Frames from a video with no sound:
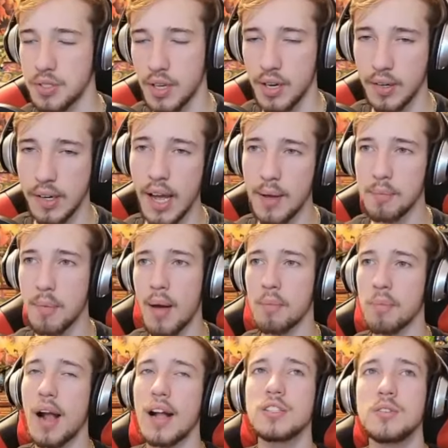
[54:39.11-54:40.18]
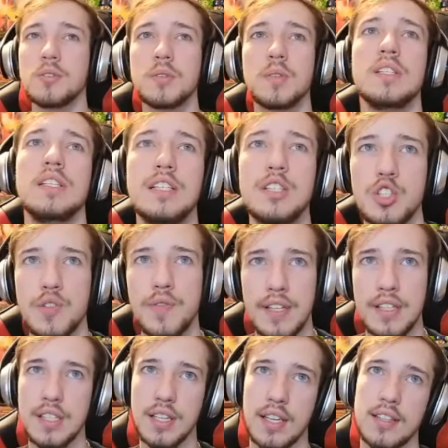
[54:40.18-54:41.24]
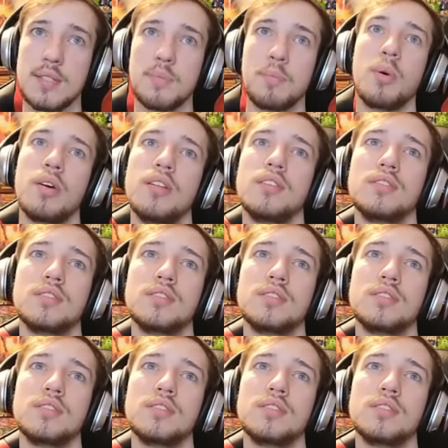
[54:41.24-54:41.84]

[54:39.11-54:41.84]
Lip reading: All right, I'm practically schwitzing at this point.